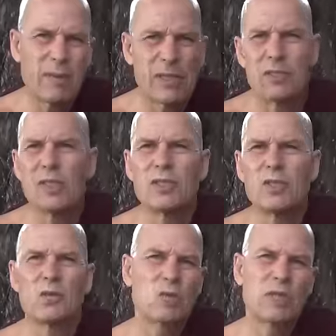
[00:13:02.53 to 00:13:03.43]

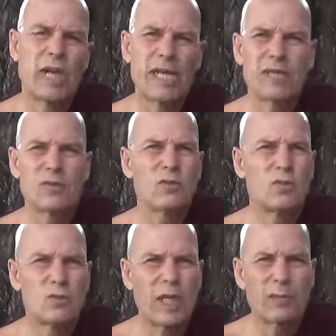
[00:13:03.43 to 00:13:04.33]
meditation, to jhana,
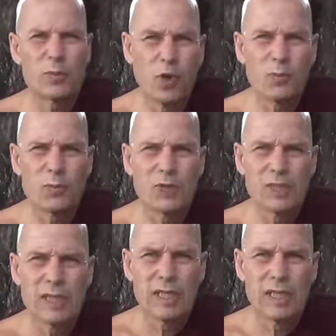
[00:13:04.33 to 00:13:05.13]
to the absorptions,